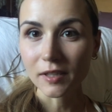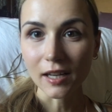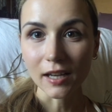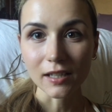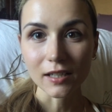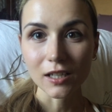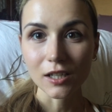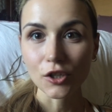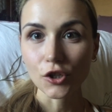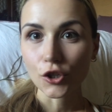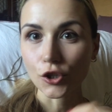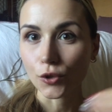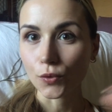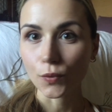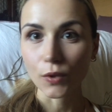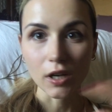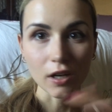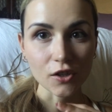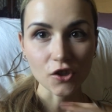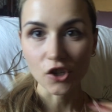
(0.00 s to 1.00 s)
I need to
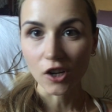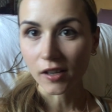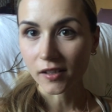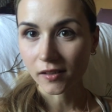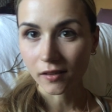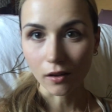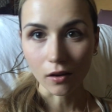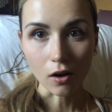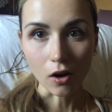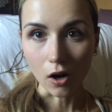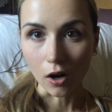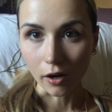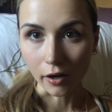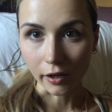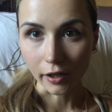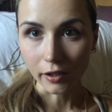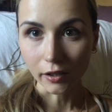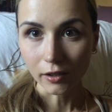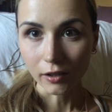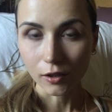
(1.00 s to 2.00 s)
readjust the
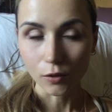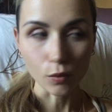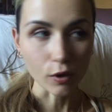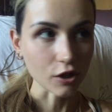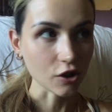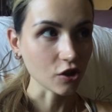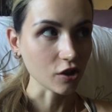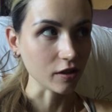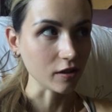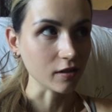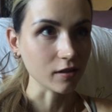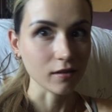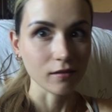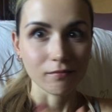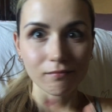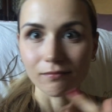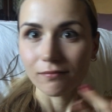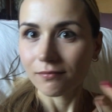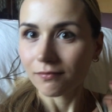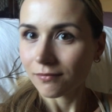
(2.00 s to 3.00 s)
car, which is
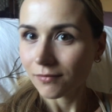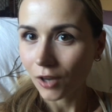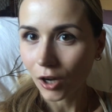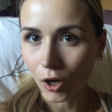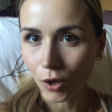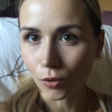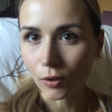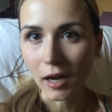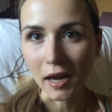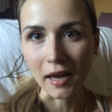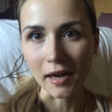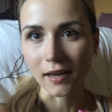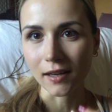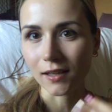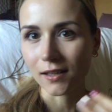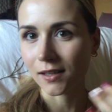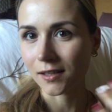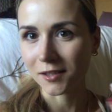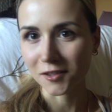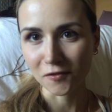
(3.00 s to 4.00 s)

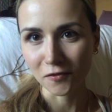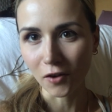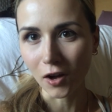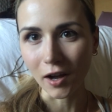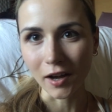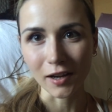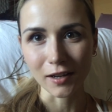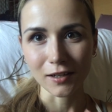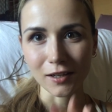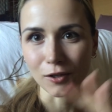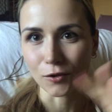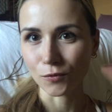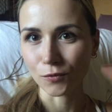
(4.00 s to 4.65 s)
okay, it's fine in